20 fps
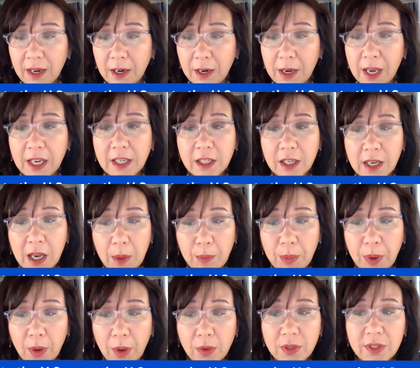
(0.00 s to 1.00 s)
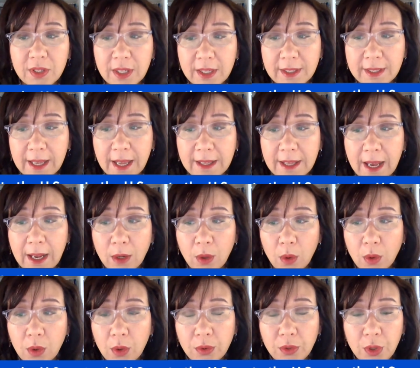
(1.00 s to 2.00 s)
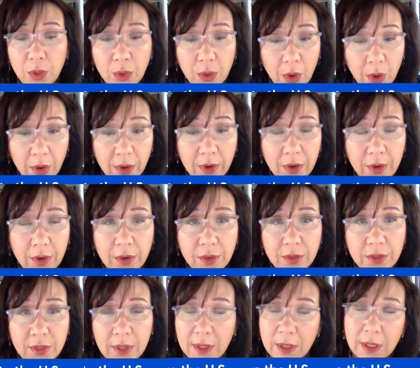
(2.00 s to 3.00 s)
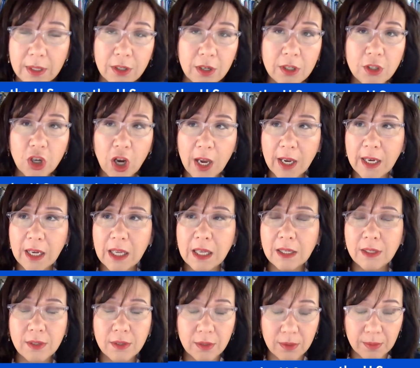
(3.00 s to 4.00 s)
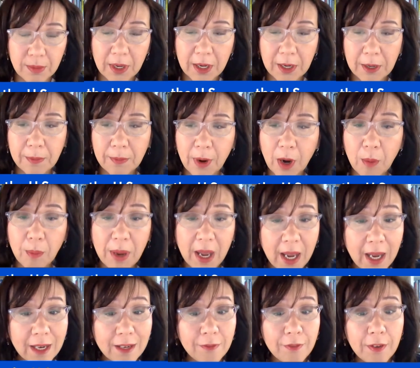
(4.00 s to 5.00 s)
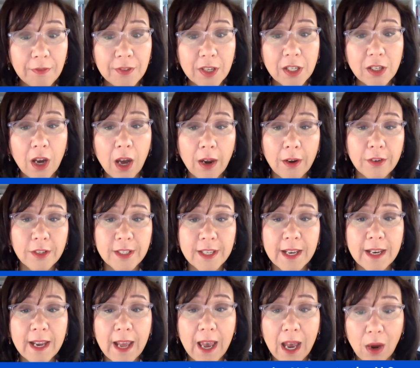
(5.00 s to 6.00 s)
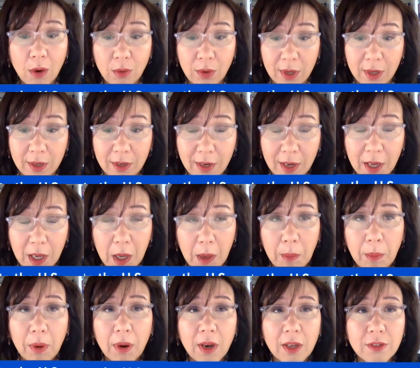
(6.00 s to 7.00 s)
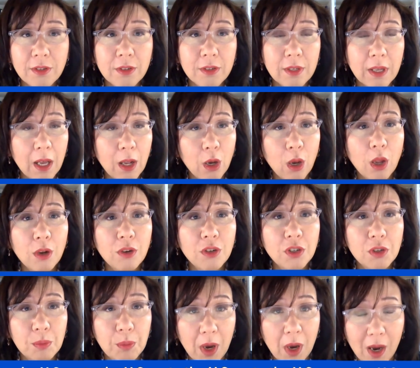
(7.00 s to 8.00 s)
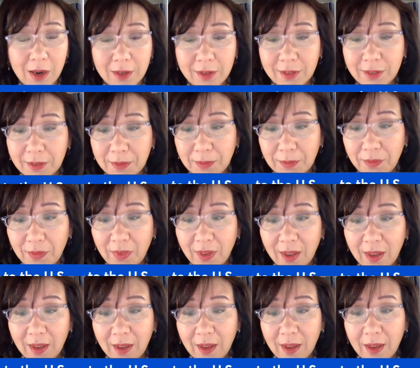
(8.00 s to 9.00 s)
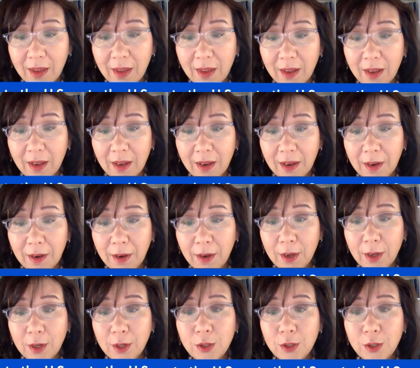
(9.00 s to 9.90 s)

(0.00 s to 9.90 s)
Internet posts said that local New Yorkers, Chinese, are paid $50 an hour plus a lunchbox to